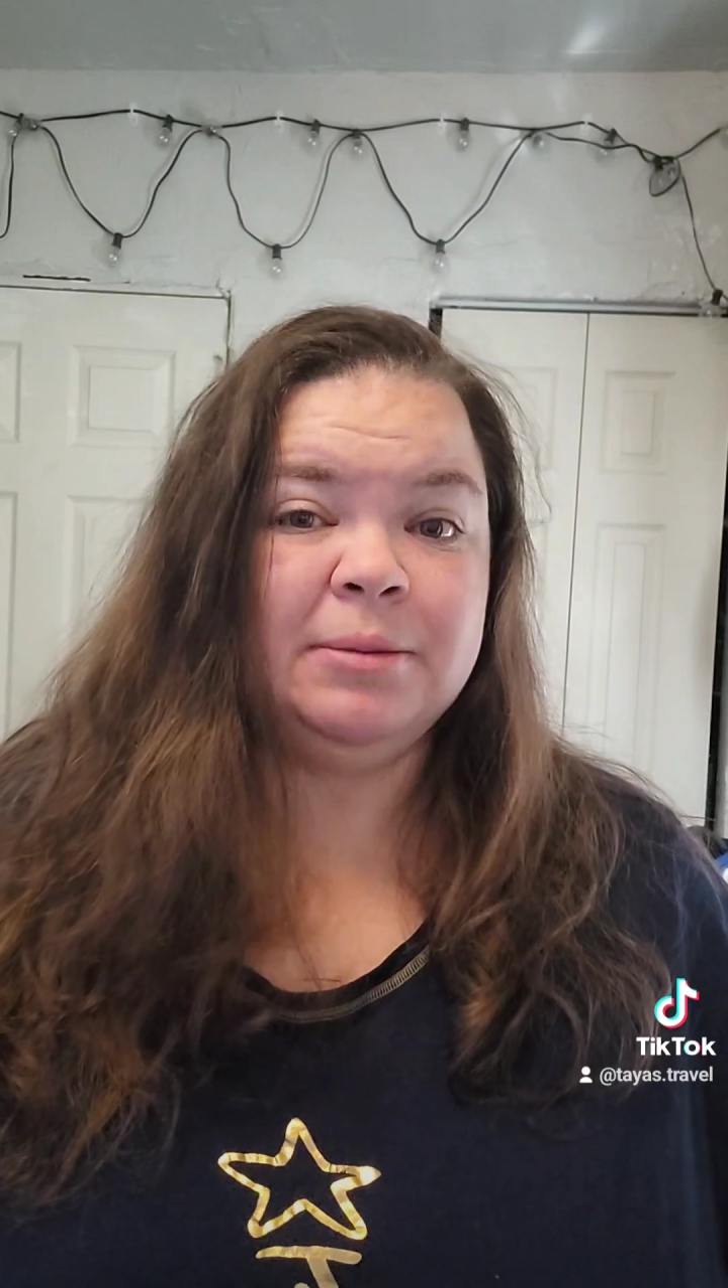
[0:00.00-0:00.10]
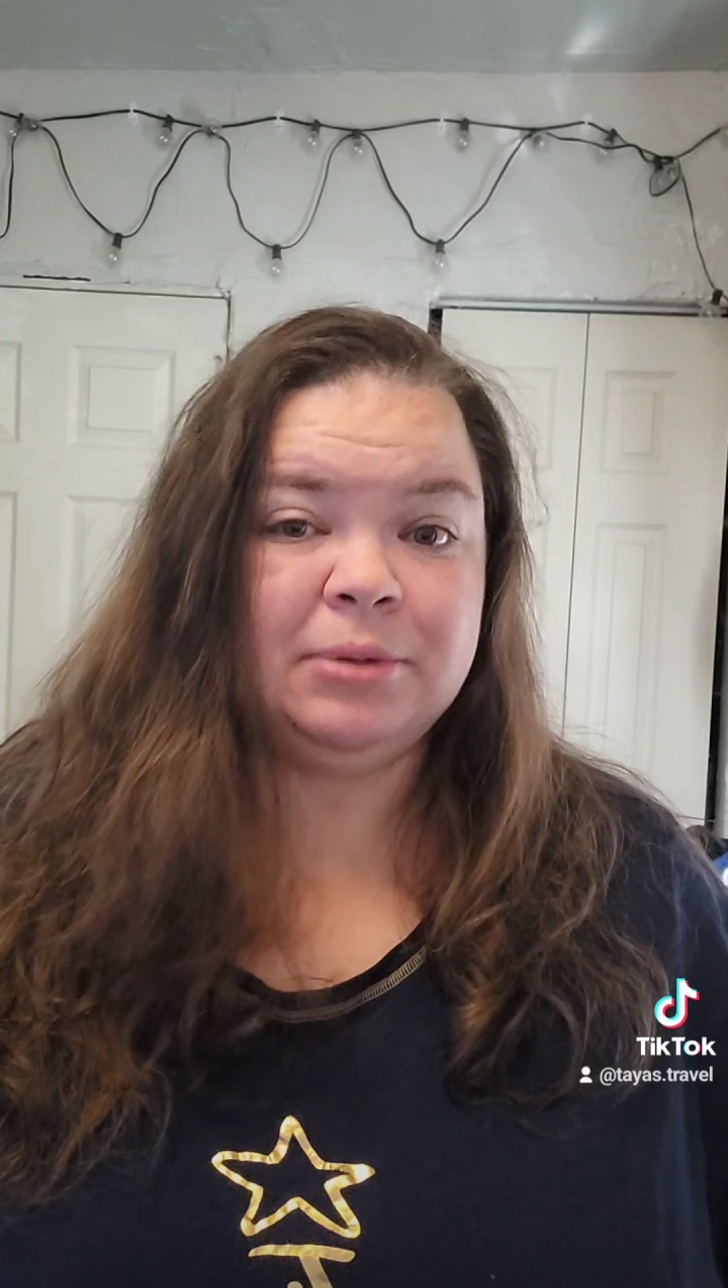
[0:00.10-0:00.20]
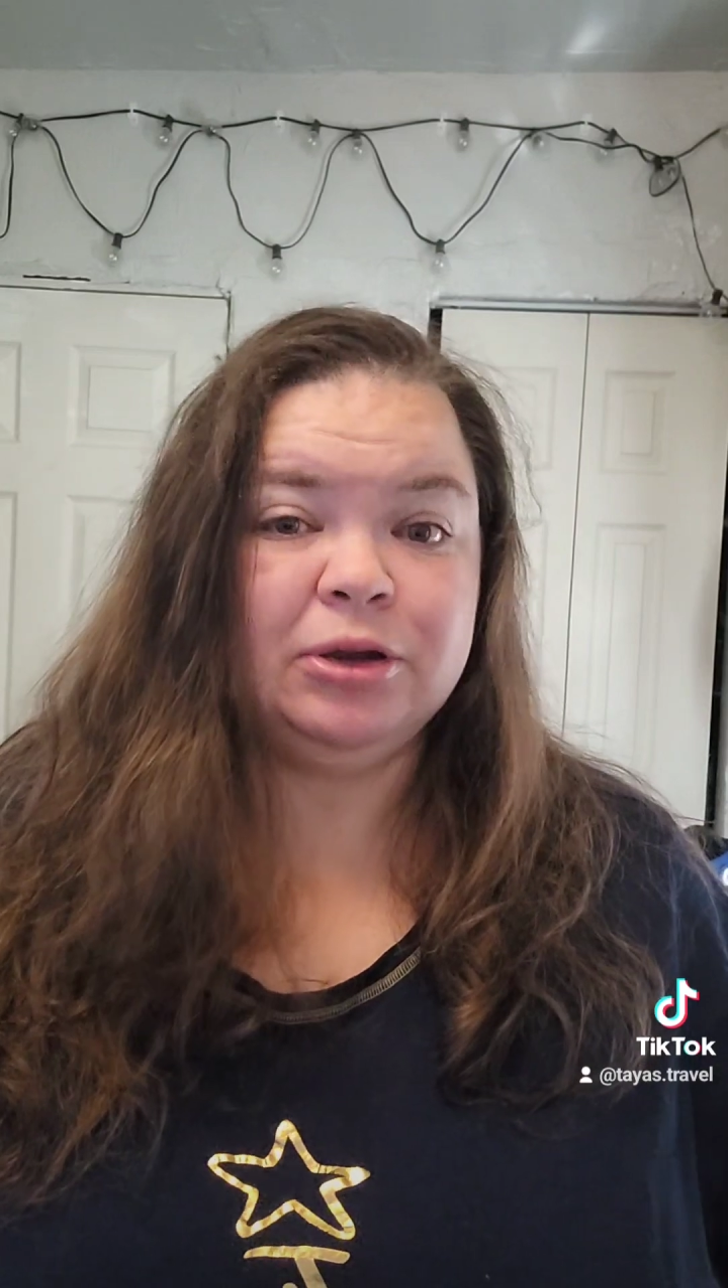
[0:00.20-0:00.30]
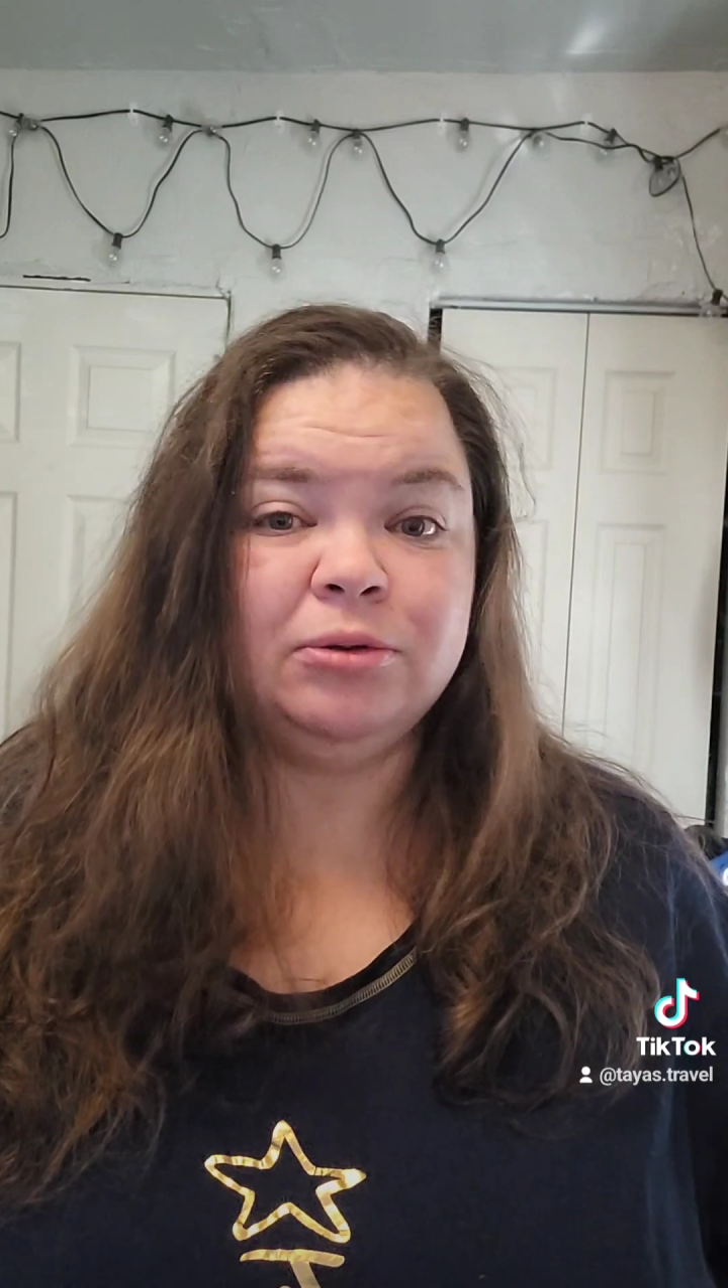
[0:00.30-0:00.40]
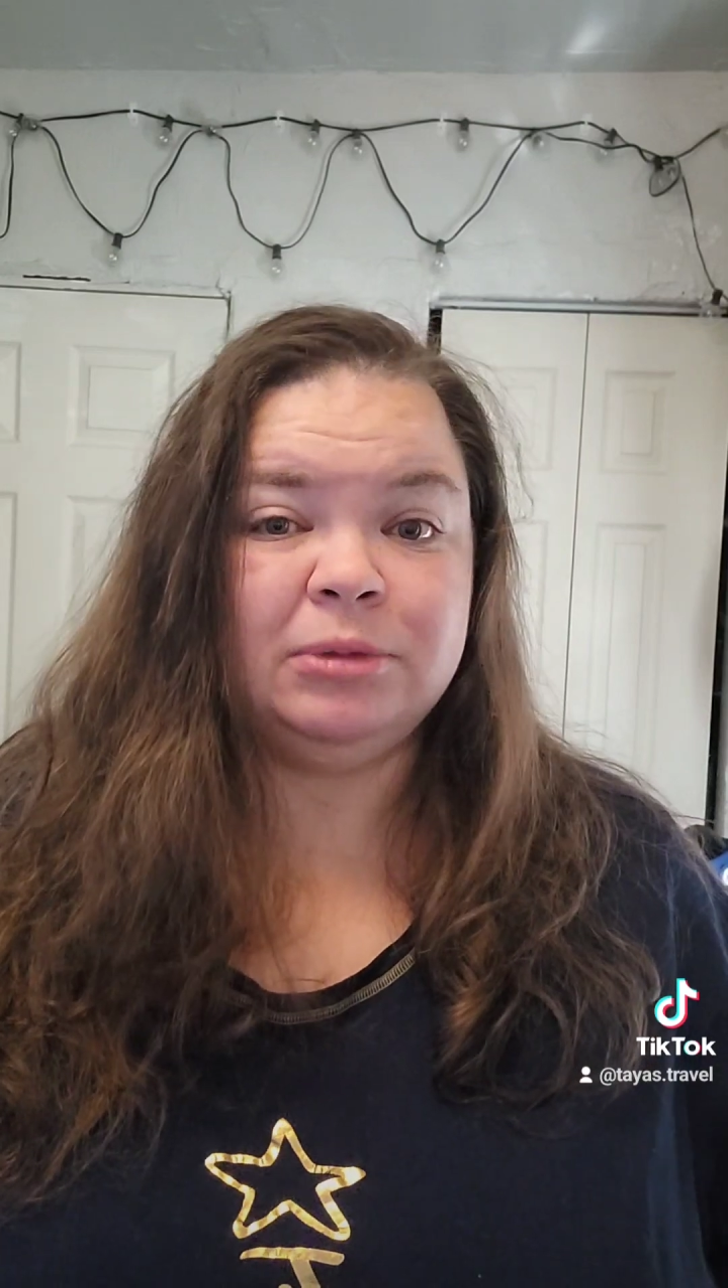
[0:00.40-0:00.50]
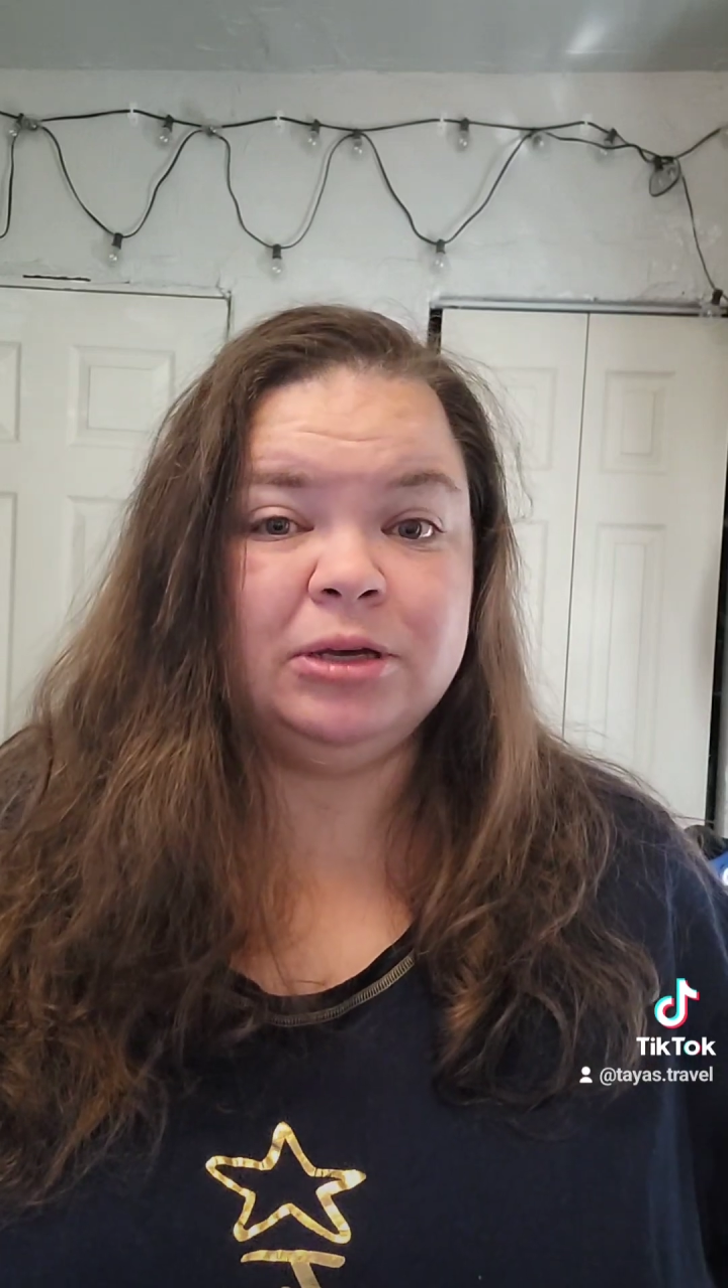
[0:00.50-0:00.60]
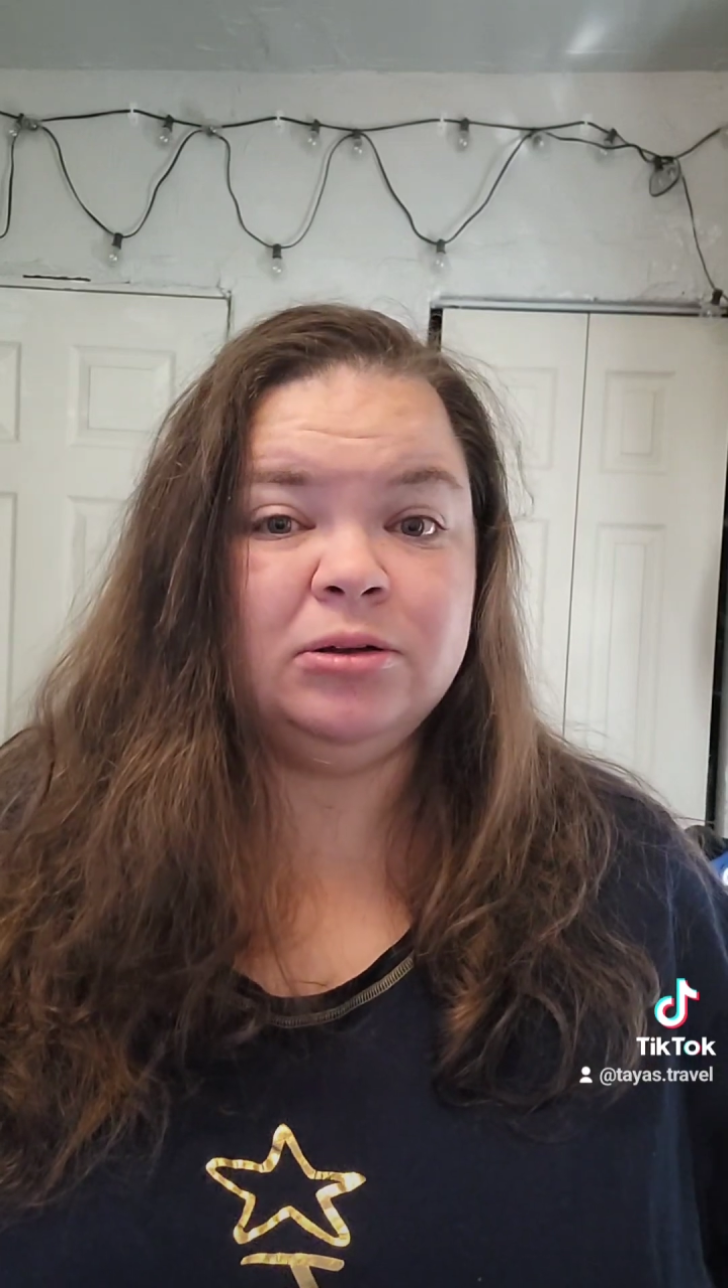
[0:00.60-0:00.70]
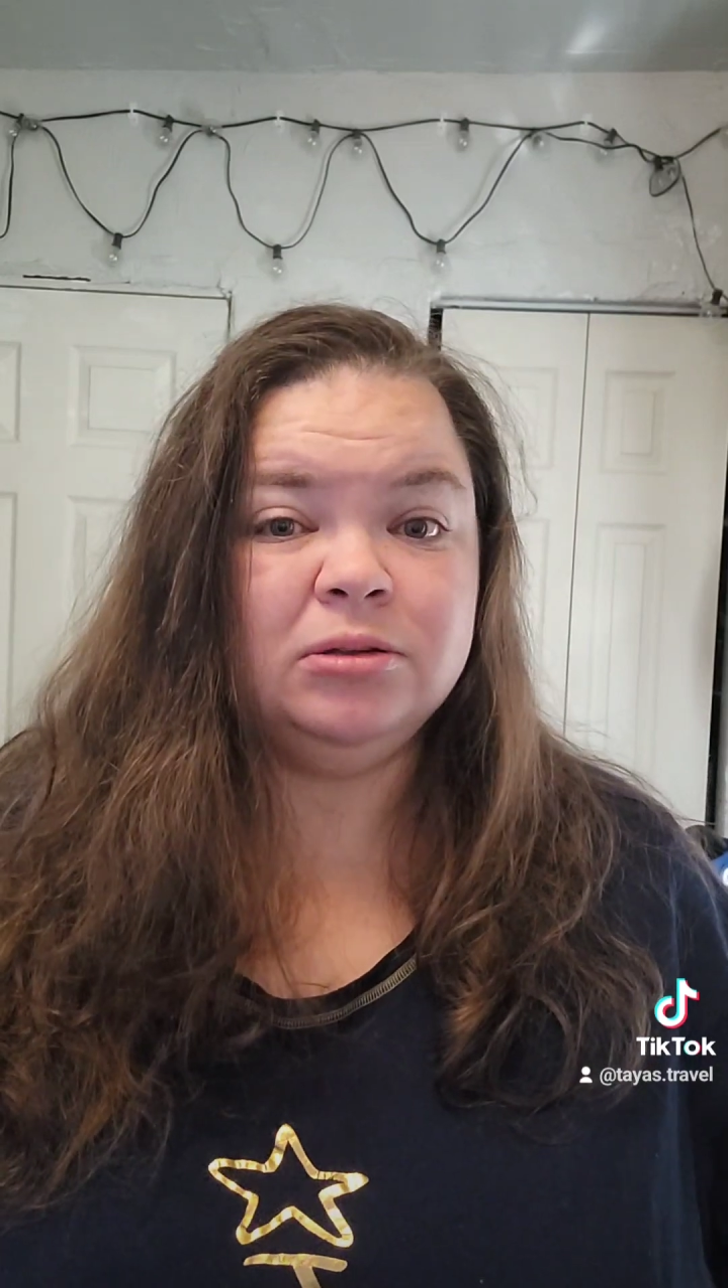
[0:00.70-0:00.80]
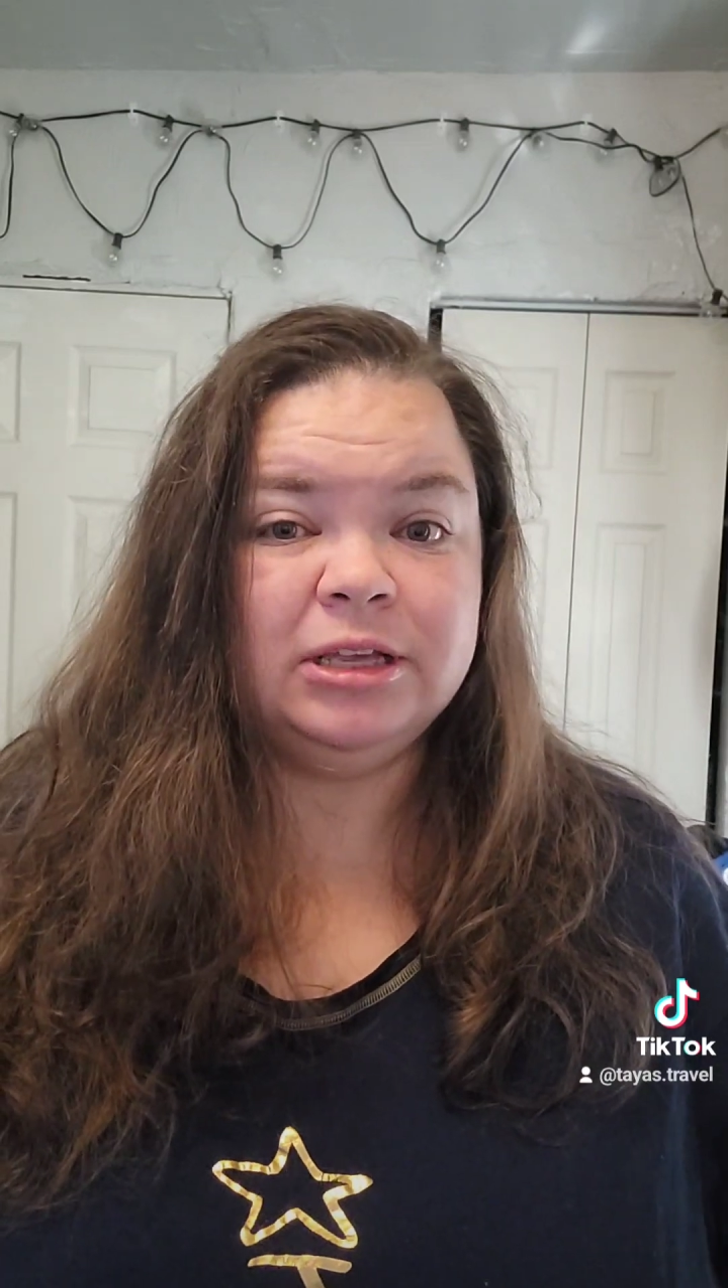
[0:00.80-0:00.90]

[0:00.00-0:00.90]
bigger meal,